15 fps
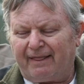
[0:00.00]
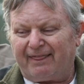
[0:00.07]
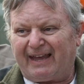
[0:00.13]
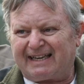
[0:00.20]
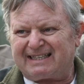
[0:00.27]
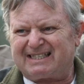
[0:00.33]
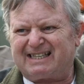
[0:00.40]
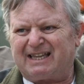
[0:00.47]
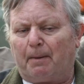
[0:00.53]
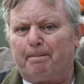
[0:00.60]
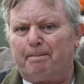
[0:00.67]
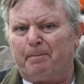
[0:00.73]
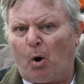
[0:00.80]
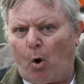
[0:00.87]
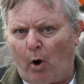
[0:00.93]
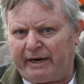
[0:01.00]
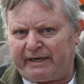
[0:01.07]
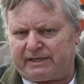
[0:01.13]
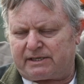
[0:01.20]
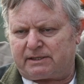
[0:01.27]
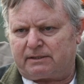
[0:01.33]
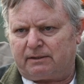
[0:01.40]
That's the
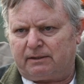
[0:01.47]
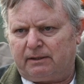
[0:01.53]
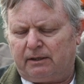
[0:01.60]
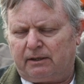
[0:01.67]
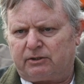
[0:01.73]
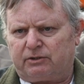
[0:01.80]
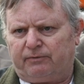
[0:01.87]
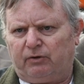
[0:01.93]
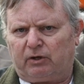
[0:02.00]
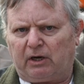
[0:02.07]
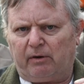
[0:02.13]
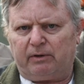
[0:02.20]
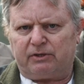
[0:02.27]
point, because if you go